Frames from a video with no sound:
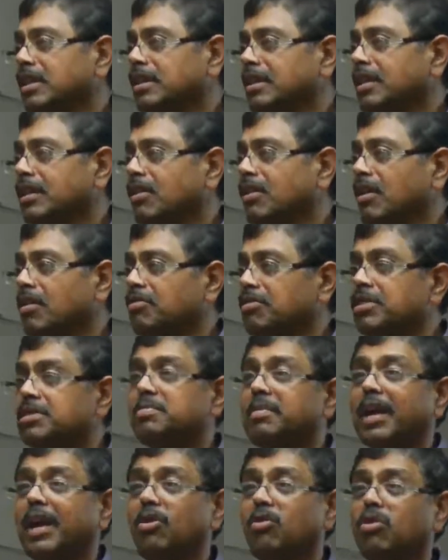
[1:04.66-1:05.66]
at that conference,
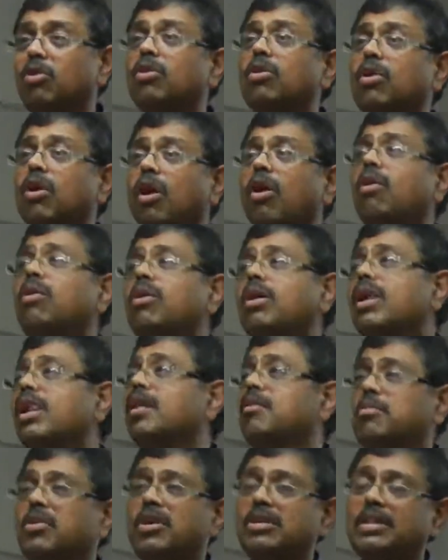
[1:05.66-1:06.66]
but I couldn't go
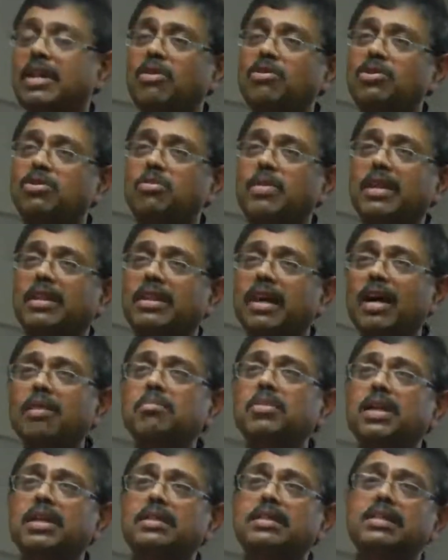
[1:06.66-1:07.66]
because I was in my third
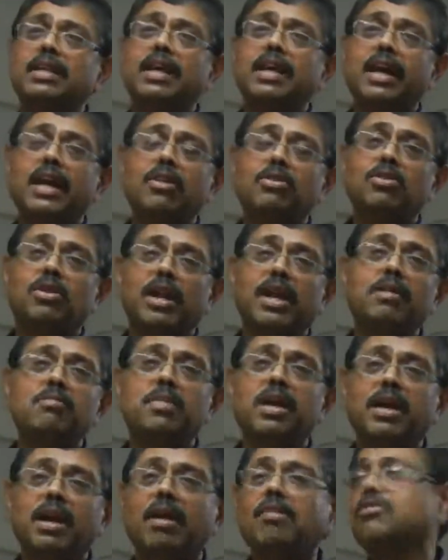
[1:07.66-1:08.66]
BSc and I had to write
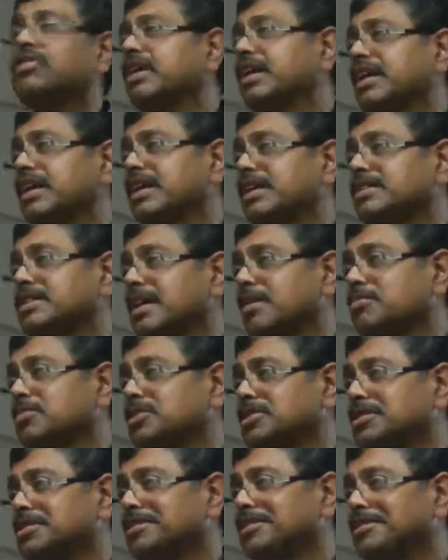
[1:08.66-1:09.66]
my half-yearly exams
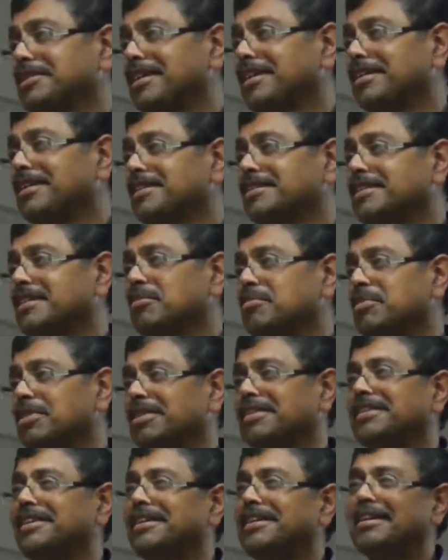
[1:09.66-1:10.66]
in December.
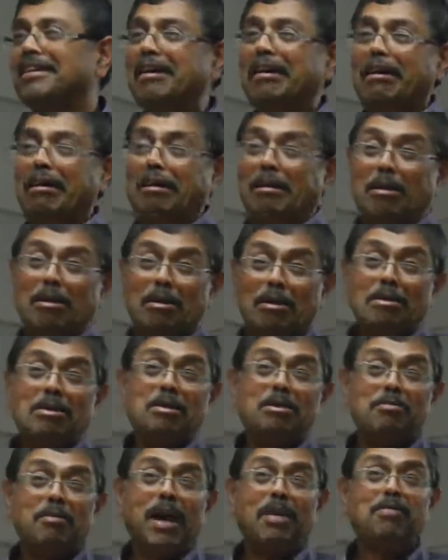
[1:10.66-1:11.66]

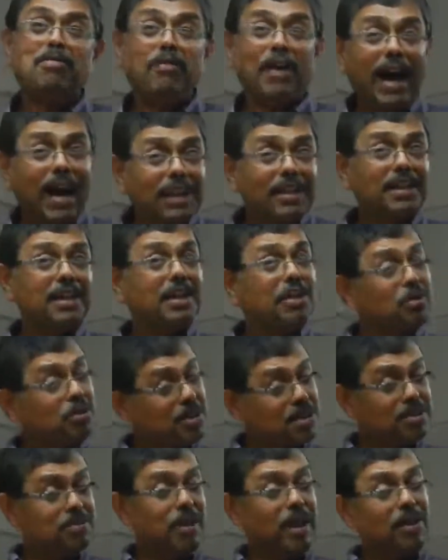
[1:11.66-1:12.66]
My father, who
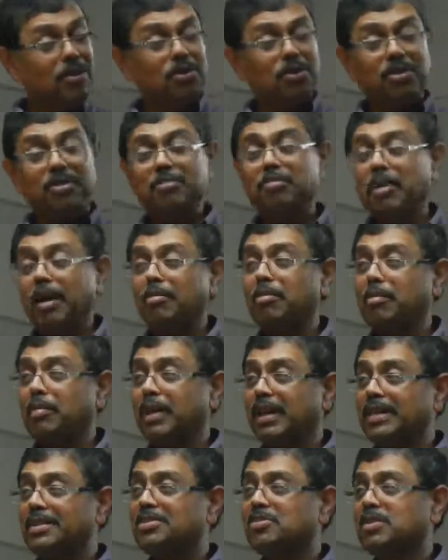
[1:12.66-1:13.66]
was a well-known
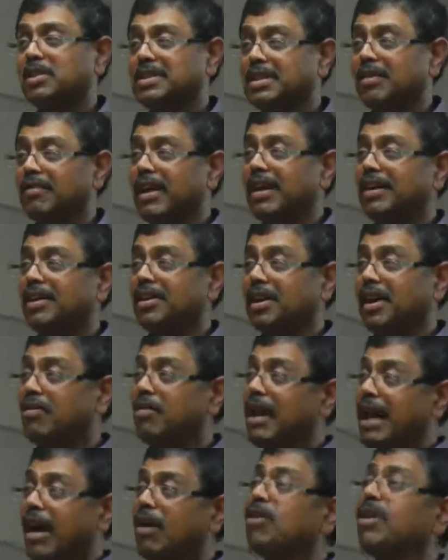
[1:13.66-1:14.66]
probabilist, was invited to give
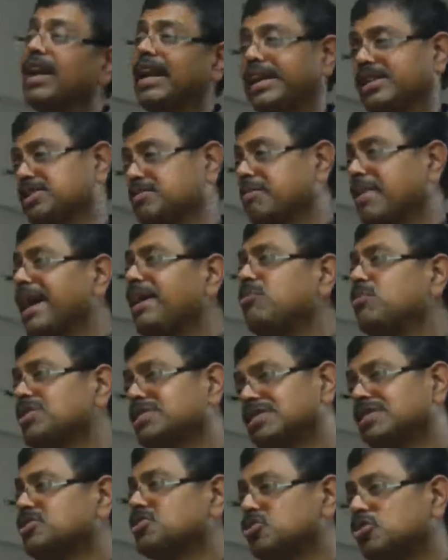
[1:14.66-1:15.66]
an hour lecture. Mine was
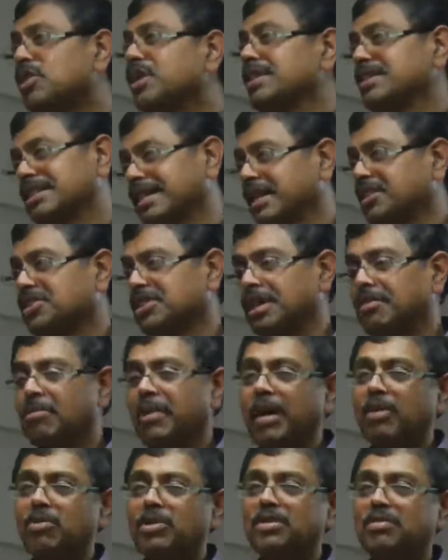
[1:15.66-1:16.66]
in the student section.
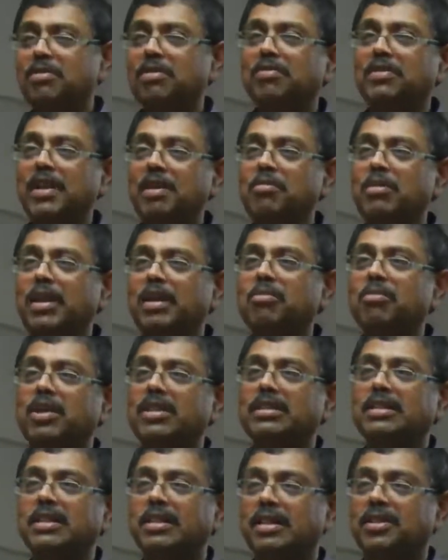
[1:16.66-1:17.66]
Mine was a 15-minute
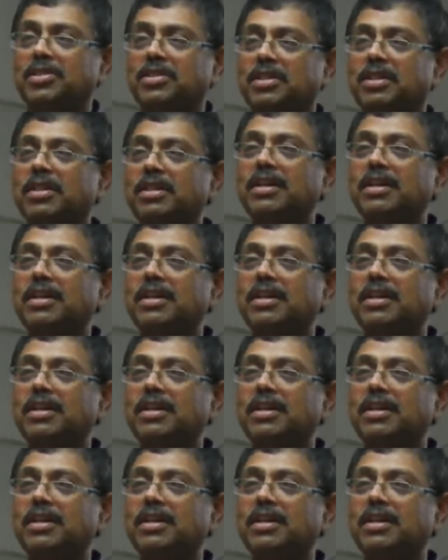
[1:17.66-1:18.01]
presentation.